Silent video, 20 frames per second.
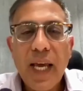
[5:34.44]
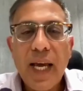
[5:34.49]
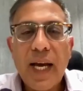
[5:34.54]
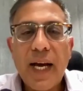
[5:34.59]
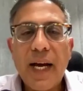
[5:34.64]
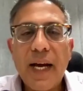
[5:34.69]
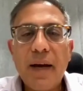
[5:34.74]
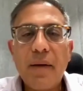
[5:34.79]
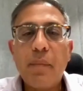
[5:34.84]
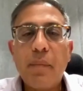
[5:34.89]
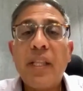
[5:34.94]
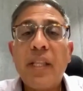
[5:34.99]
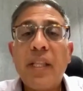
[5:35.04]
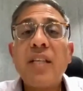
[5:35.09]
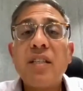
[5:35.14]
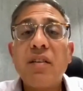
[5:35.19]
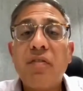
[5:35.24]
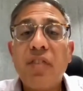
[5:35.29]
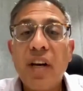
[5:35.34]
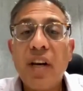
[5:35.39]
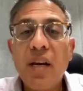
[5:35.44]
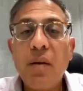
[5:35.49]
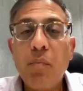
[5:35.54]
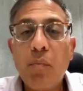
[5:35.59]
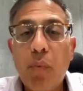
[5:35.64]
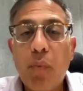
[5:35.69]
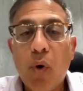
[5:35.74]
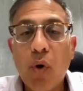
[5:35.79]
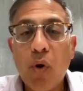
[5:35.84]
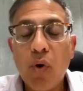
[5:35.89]
but there's a very
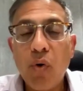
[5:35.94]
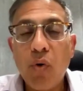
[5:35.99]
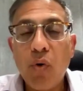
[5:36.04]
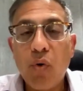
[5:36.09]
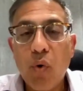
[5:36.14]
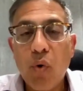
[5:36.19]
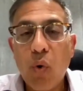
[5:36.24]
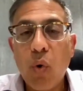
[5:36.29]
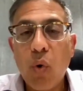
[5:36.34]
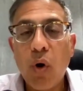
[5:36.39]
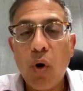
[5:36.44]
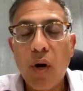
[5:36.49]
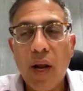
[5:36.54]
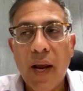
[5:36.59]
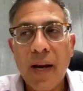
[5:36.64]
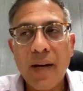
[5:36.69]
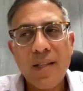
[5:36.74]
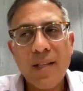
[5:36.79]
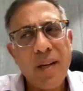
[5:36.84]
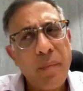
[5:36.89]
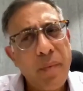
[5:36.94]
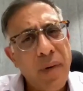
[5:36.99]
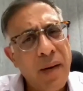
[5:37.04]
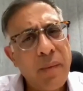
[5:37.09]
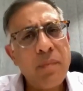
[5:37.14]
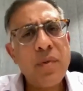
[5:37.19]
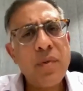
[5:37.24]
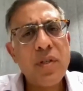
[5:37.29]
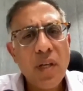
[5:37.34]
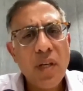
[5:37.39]
important role, and
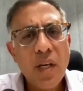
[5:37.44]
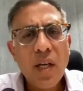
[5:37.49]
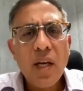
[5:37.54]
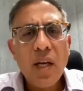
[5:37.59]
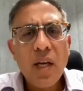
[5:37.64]
sometimes